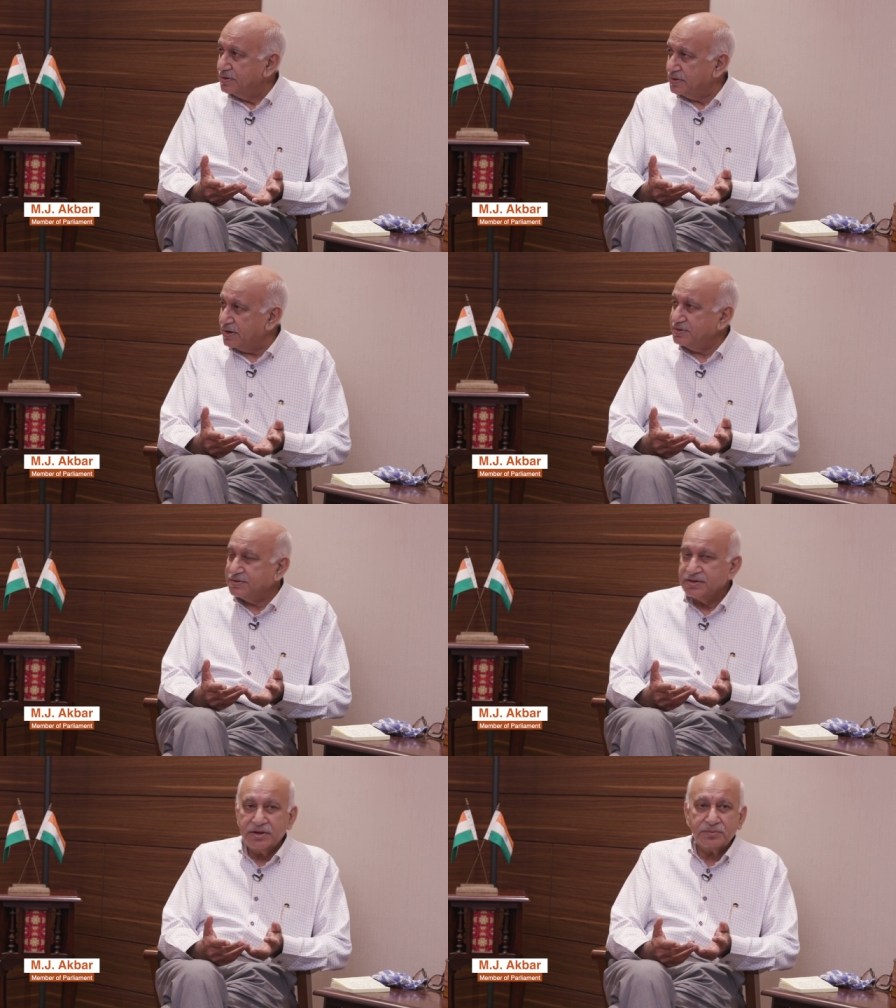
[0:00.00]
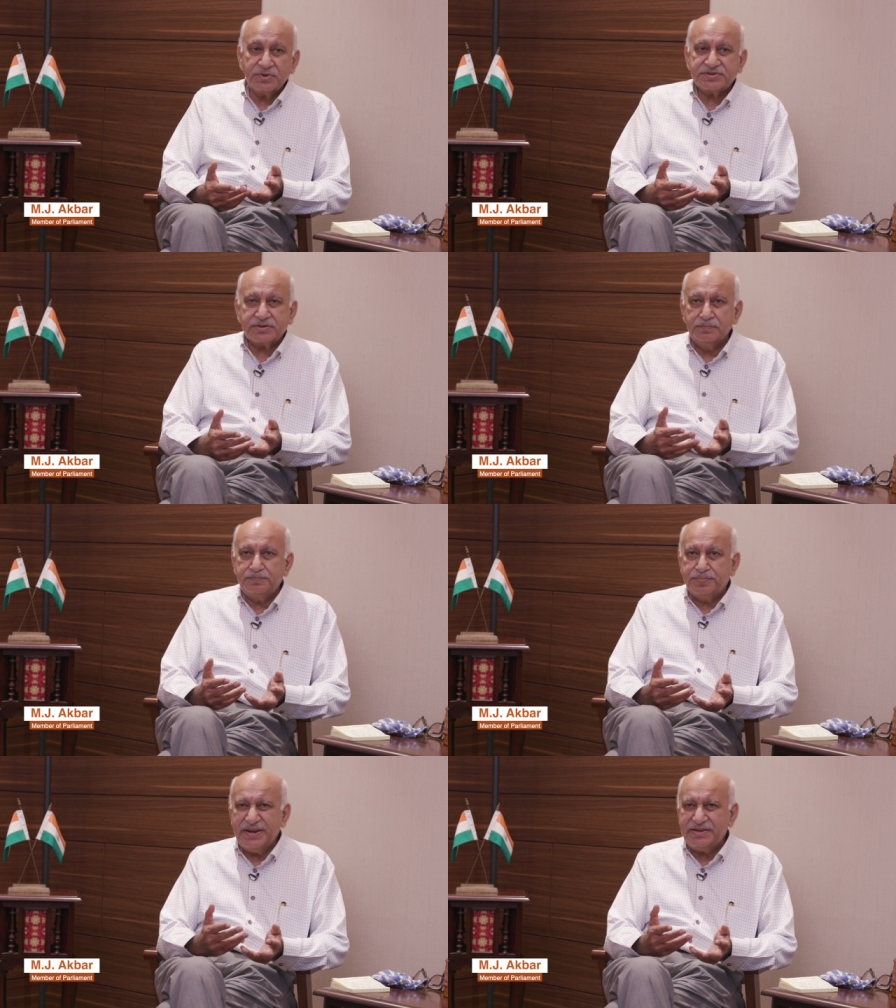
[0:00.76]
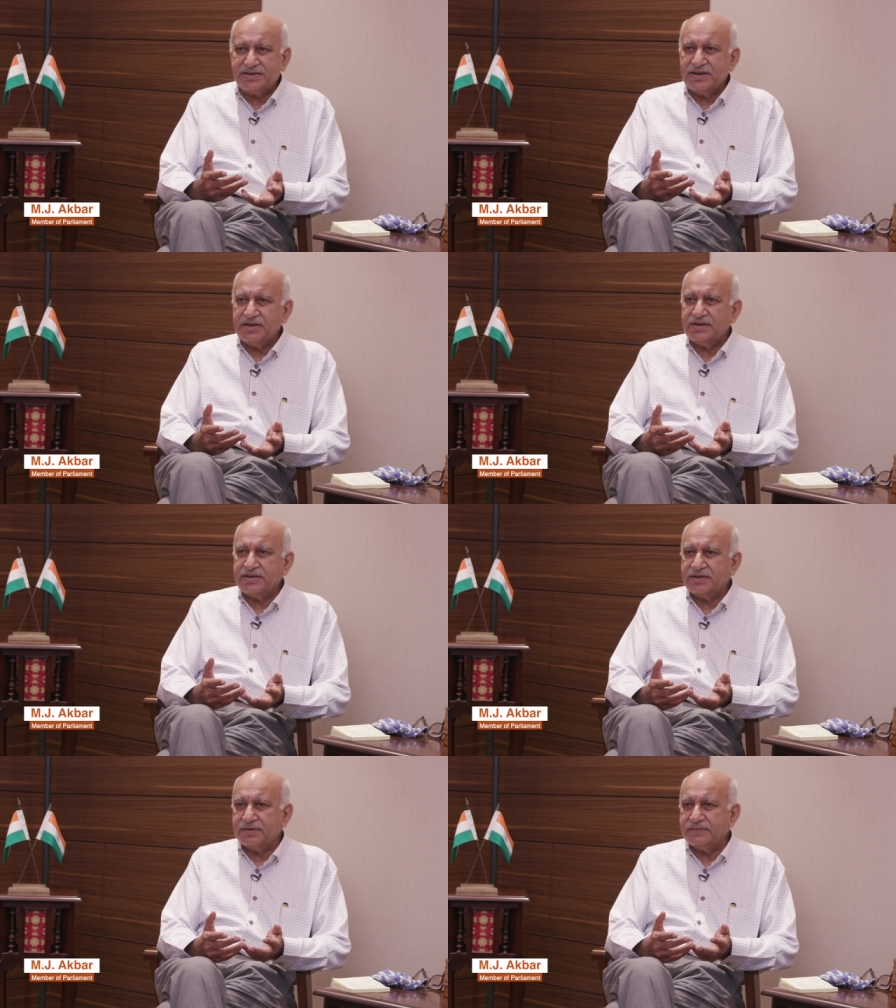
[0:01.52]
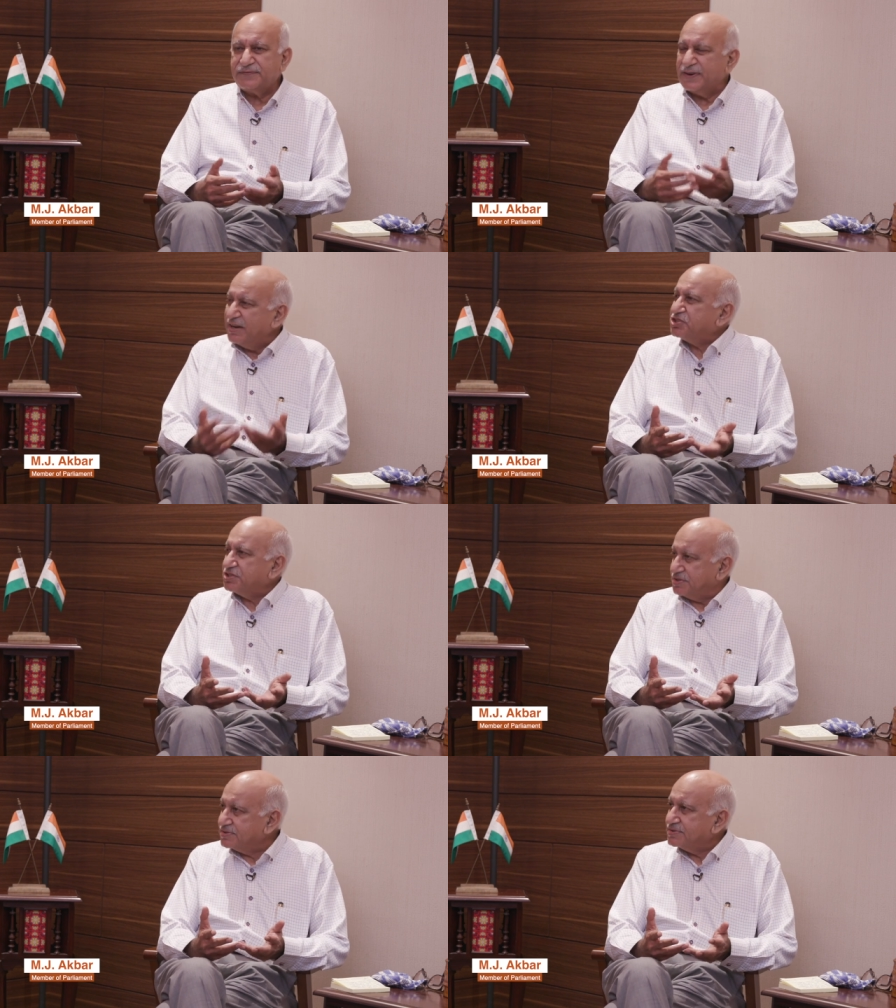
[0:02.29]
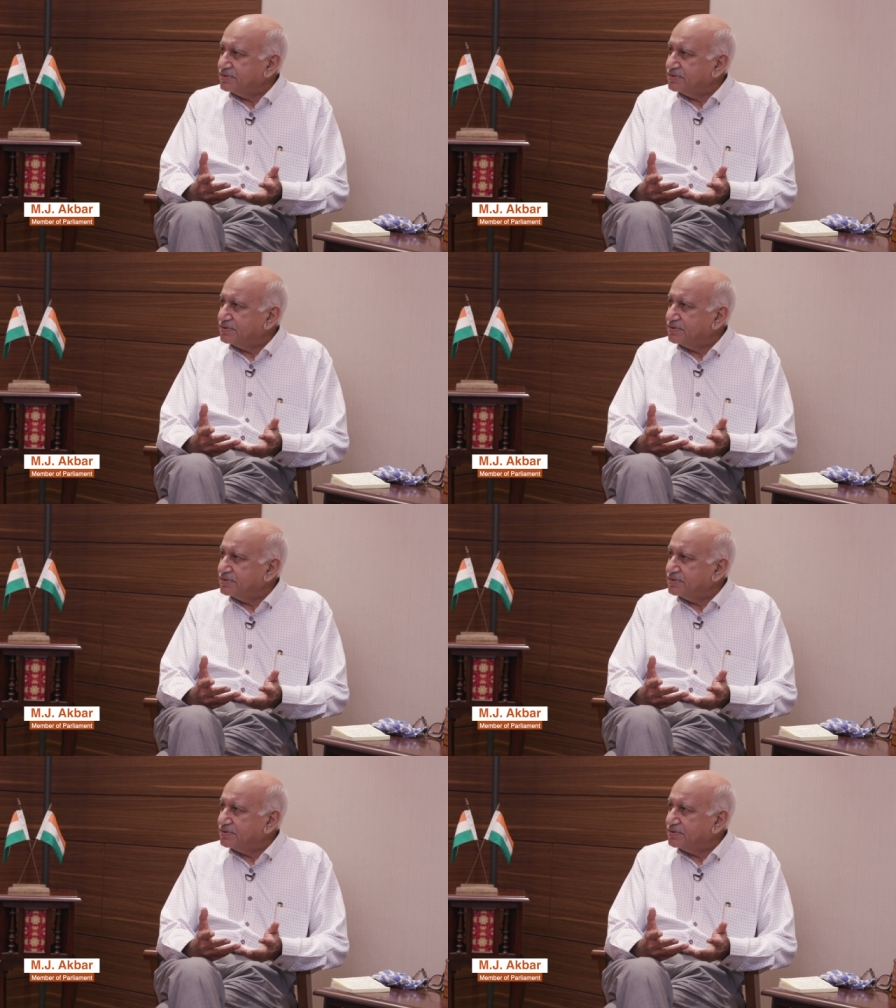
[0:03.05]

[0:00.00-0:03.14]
right, was completely fallacious,